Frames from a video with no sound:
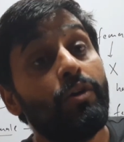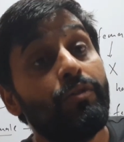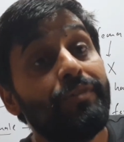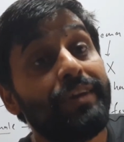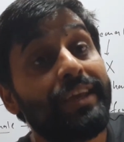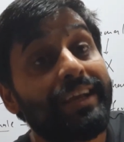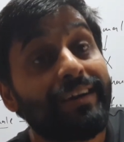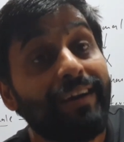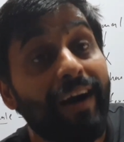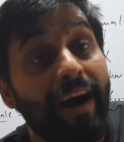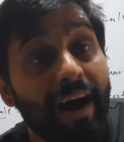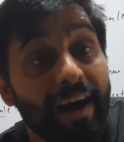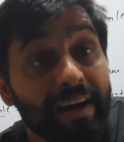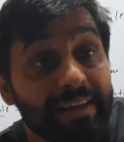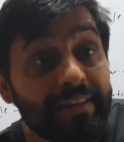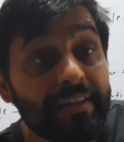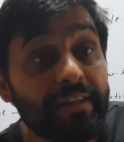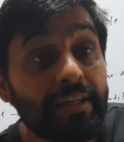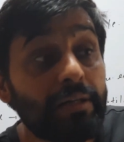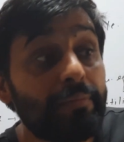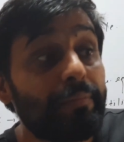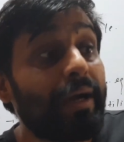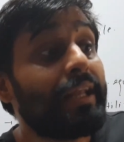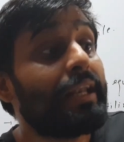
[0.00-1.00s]
we can't
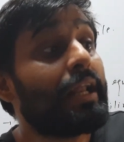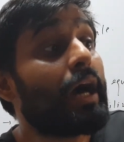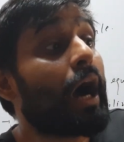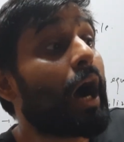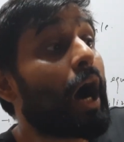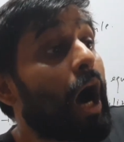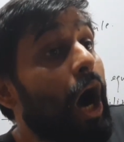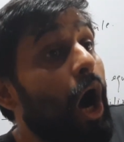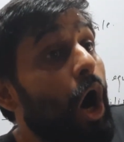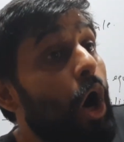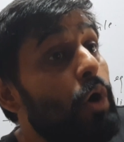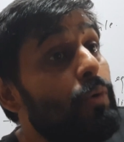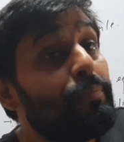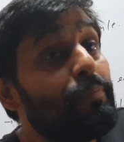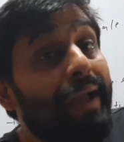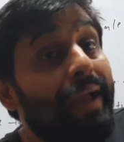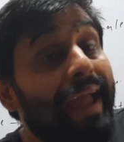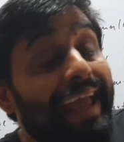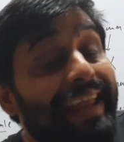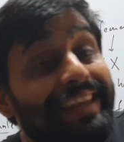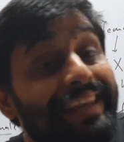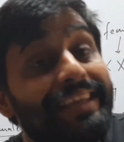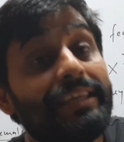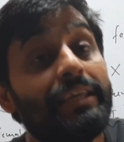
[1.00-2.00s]
determine how
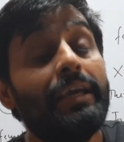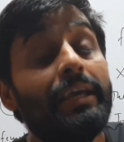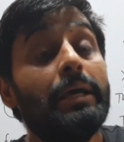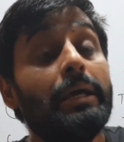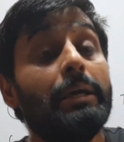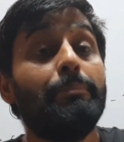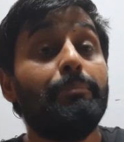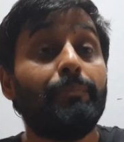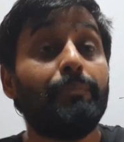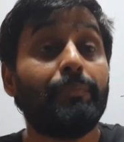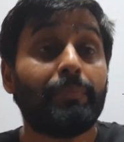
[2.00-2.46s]
many